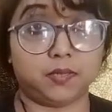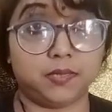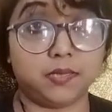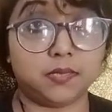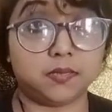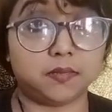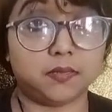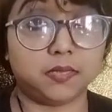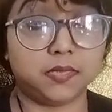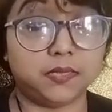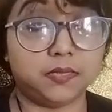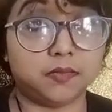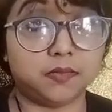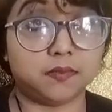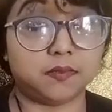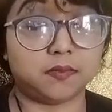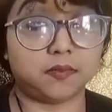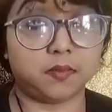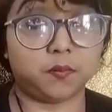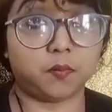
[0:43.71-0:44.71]
this
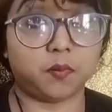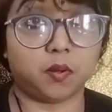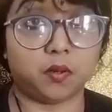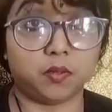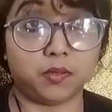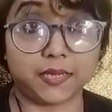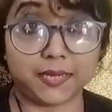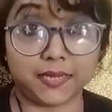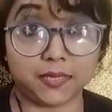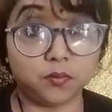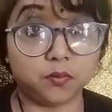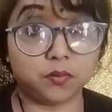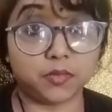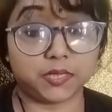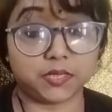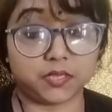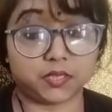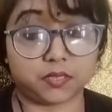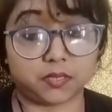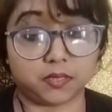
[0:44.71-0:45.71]
leadership on
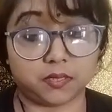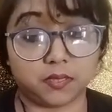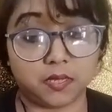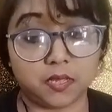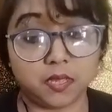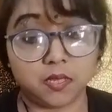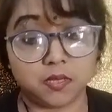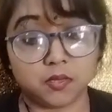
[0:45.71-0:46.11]
education?